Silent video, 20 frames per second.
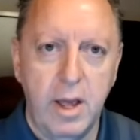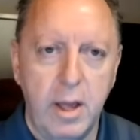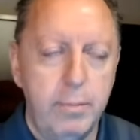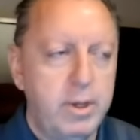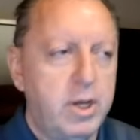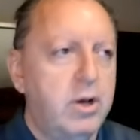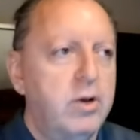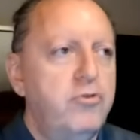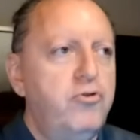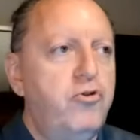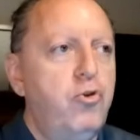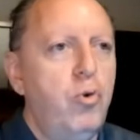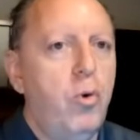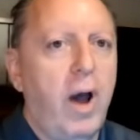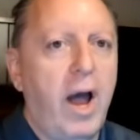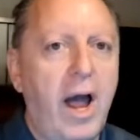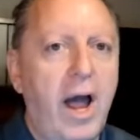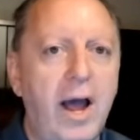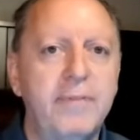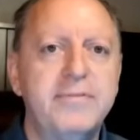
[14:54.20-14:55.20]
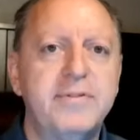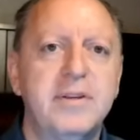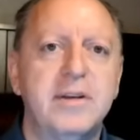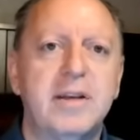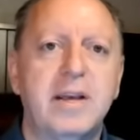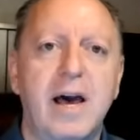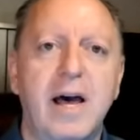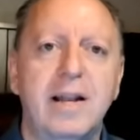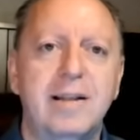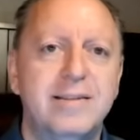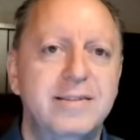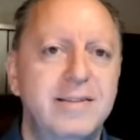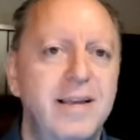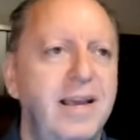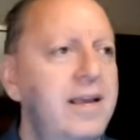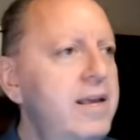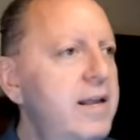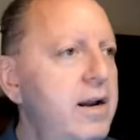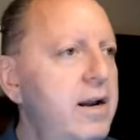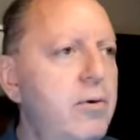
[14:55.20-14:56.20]
because you have to kind of say,
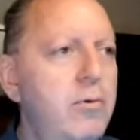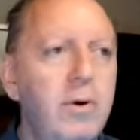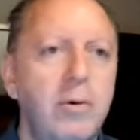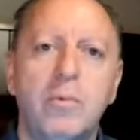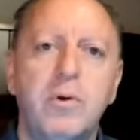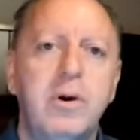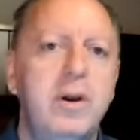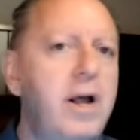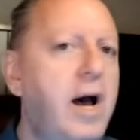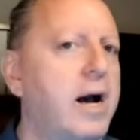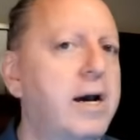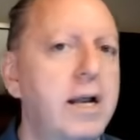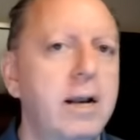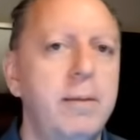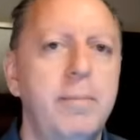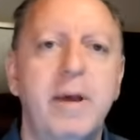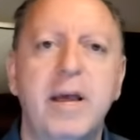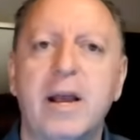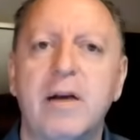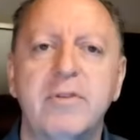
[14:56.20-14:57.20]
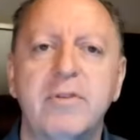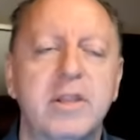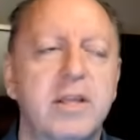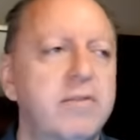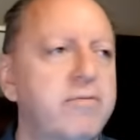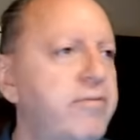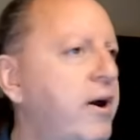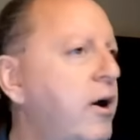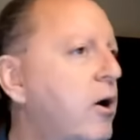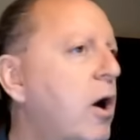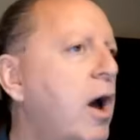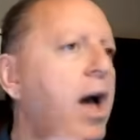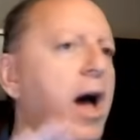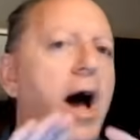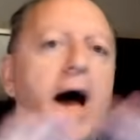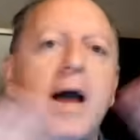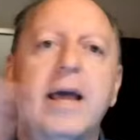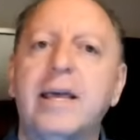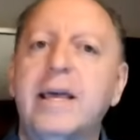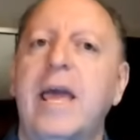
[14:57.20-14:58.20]
you know what, we're not going to make everything fair.
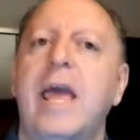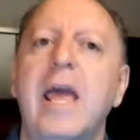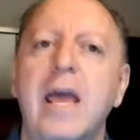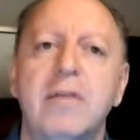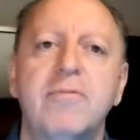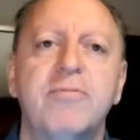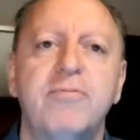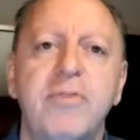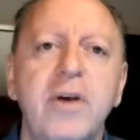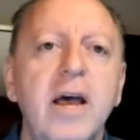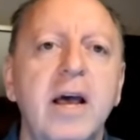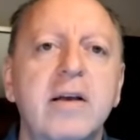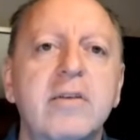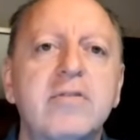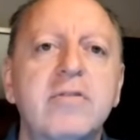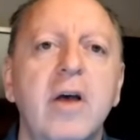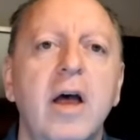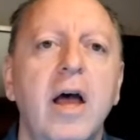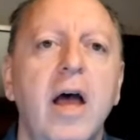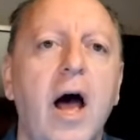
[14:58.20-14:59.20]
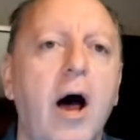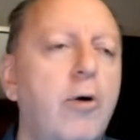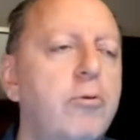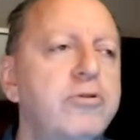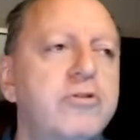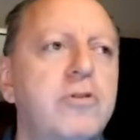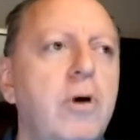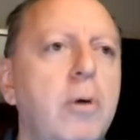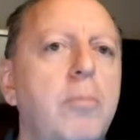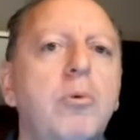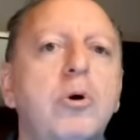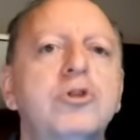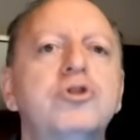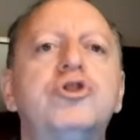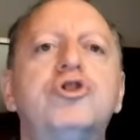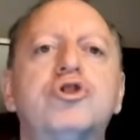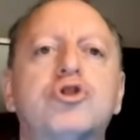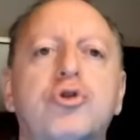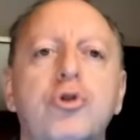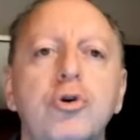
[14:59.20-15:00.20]
I can't fix how someone
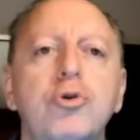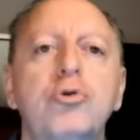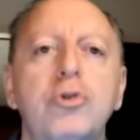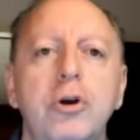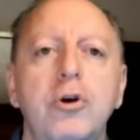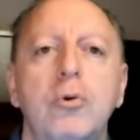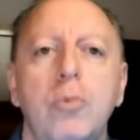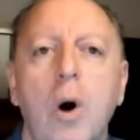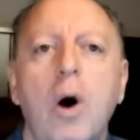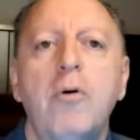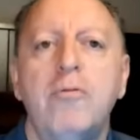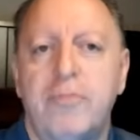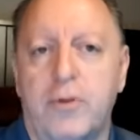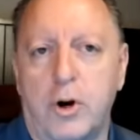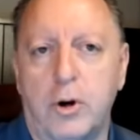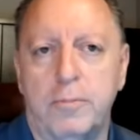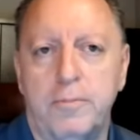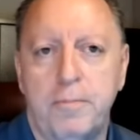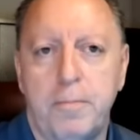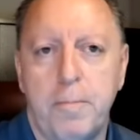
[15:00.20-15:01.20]
screwed you over.